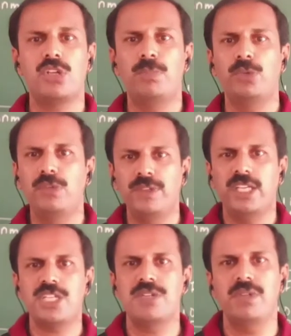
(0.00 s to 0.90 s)
so
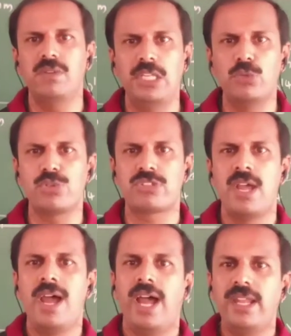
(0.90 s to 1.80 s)
purification we will use.
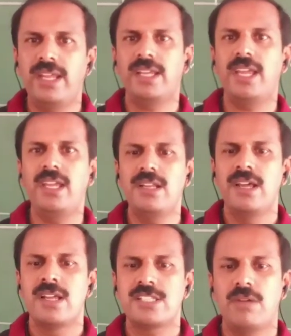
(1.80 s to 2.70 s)
And
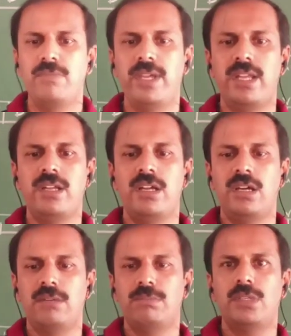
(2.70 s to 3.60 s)
again
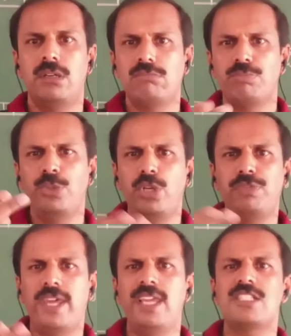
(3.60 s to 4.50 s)
somewhere
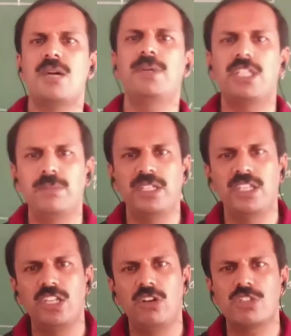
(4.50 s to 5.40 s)
purifying some other
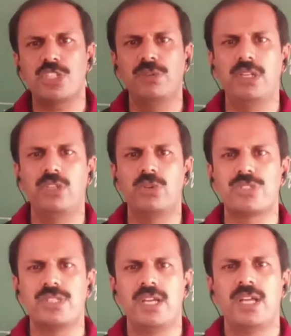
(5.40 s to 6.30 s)
material also we will
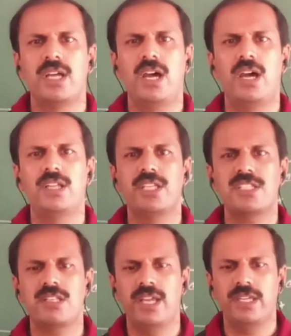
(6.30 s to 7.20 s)
use,
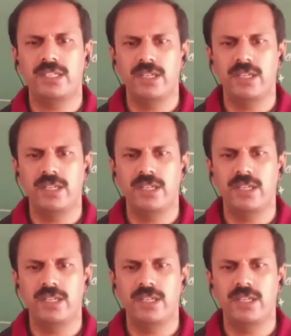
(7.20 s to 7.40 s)
just like